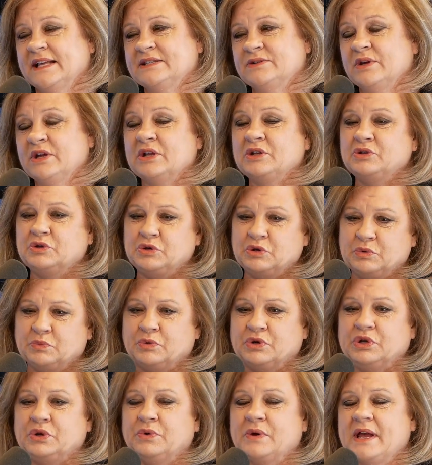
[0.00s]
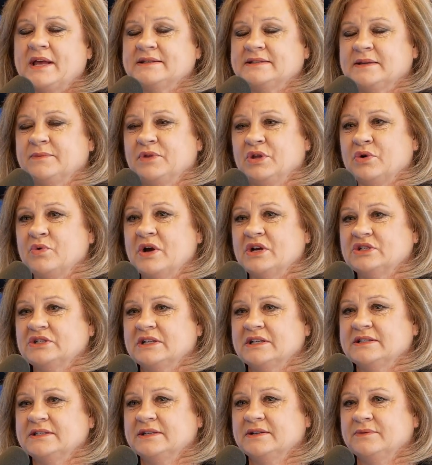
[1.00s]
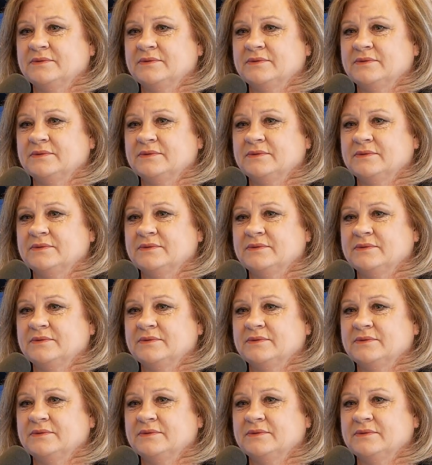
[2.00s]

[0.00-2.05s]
When you asked some of the questions,